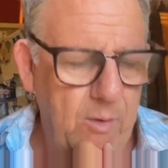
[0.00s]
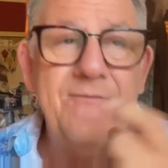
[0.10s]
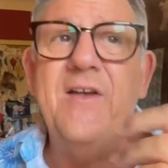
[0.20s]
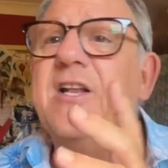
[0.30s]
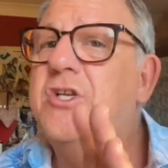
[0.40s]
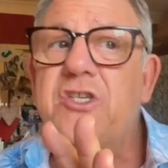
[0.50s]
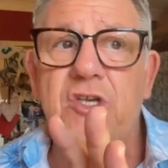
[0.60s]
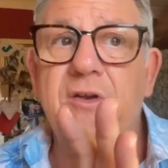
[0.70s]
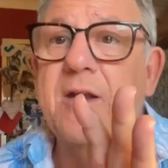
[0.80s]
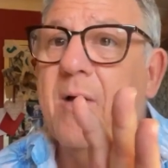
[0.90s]
It finishes
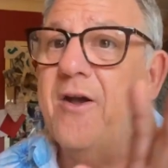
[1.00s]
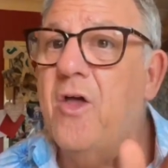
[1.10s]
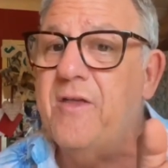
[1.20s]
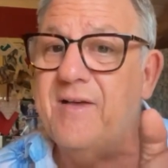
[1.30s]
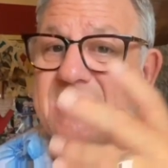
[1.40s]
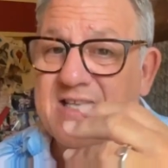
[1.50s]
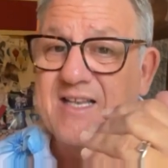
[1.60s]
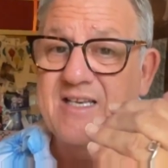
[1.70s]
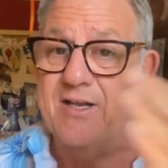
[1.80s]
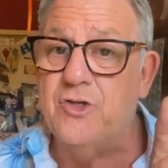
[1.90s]
soon anyway. I know they've
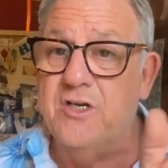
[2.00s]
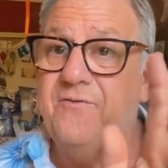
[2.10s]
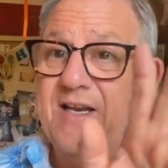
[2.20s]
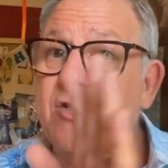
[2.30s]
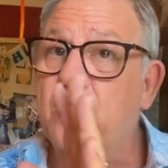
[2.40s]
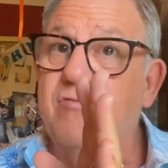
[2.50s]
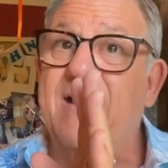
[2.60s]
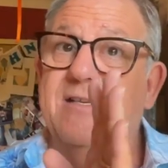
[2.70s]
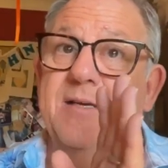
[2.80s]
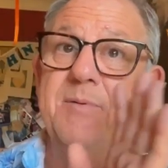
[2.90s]
extended it. It should have finished
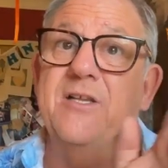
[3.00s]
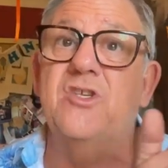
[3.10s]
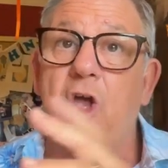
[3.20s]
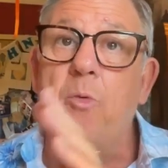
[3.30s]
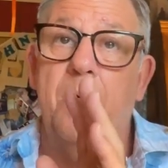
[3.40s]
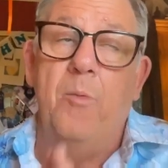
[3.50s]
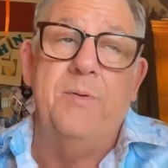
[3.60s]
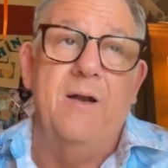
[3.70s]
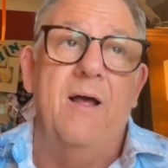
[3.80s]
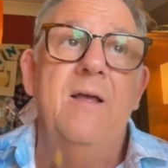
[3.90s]
already, but it's so
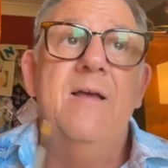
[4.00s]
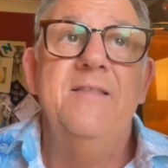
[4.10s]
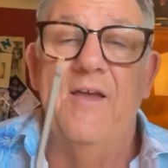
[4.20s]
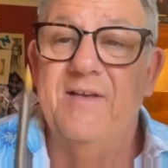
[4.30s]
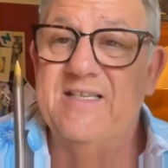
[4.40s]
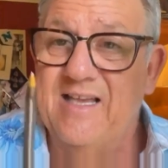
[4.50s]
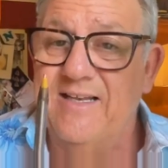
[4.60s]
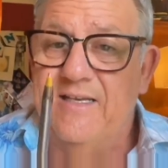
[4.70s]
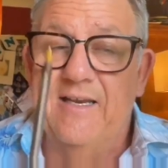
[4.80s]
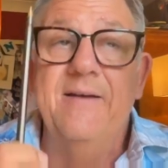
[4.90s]
popular, they've
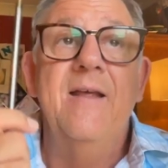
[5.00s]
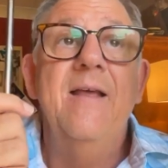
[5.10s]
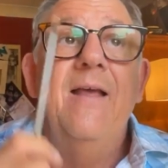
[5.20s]
extended it.